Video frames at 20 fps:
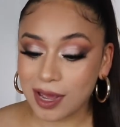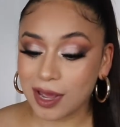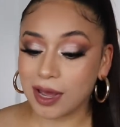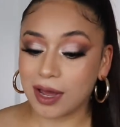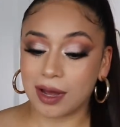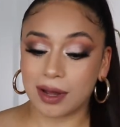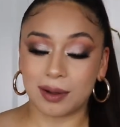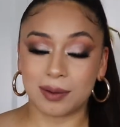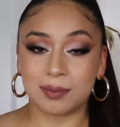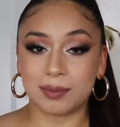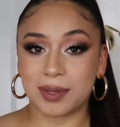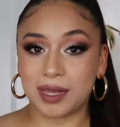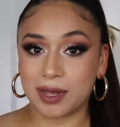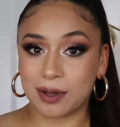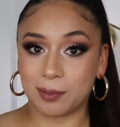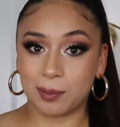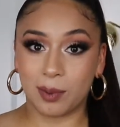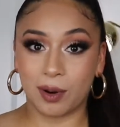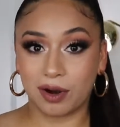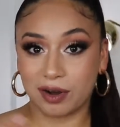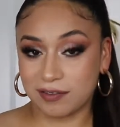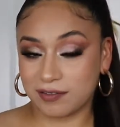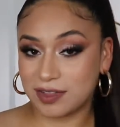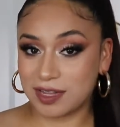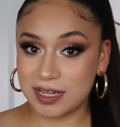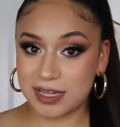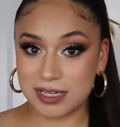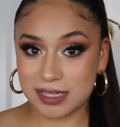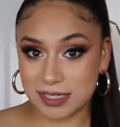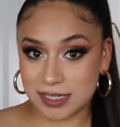Come become part of
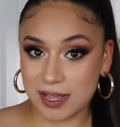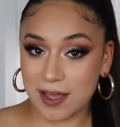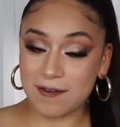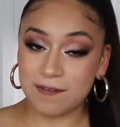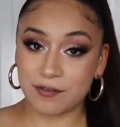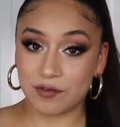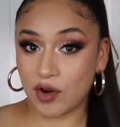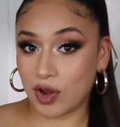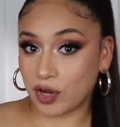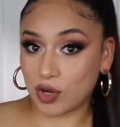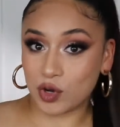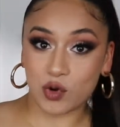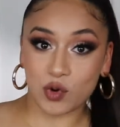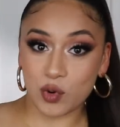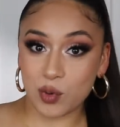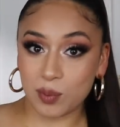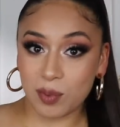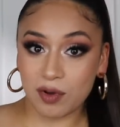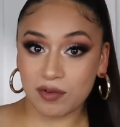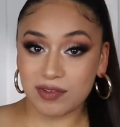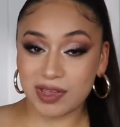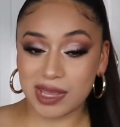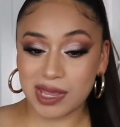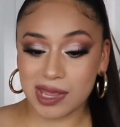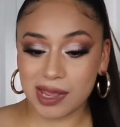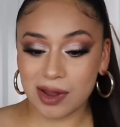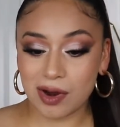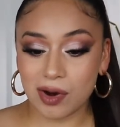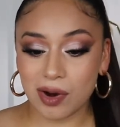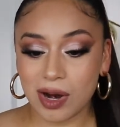this friend group over
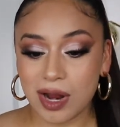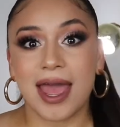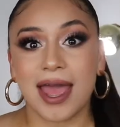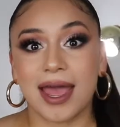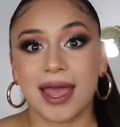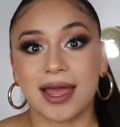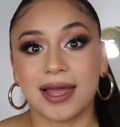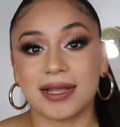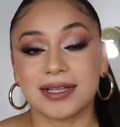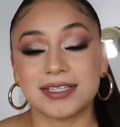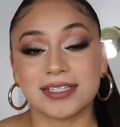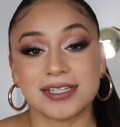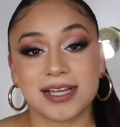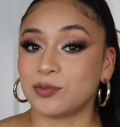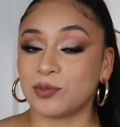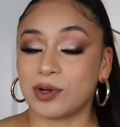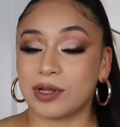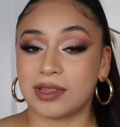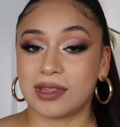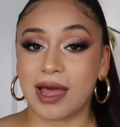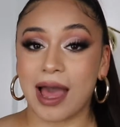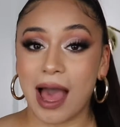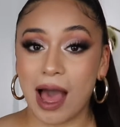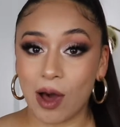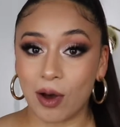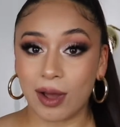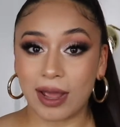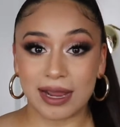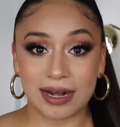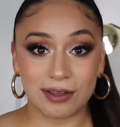here, and
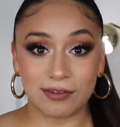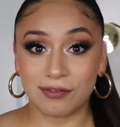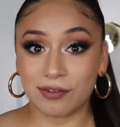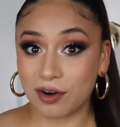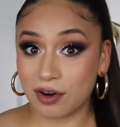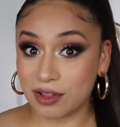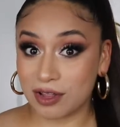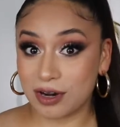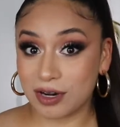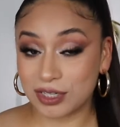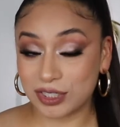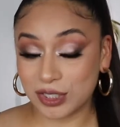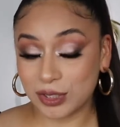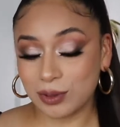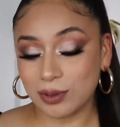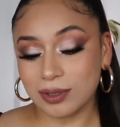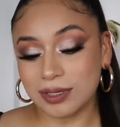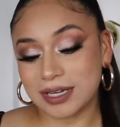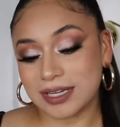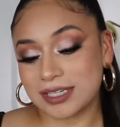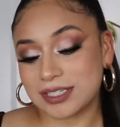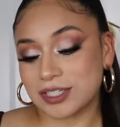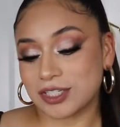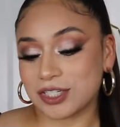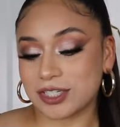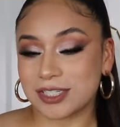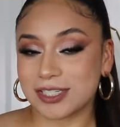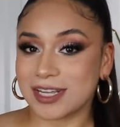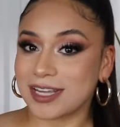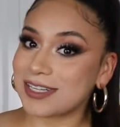without any further ado, let's
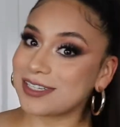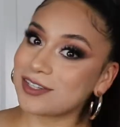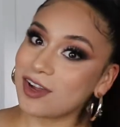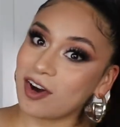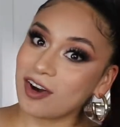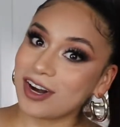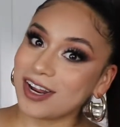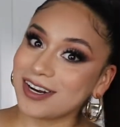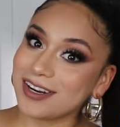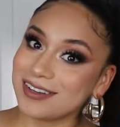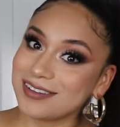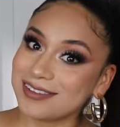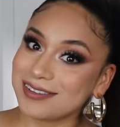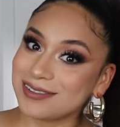just get started.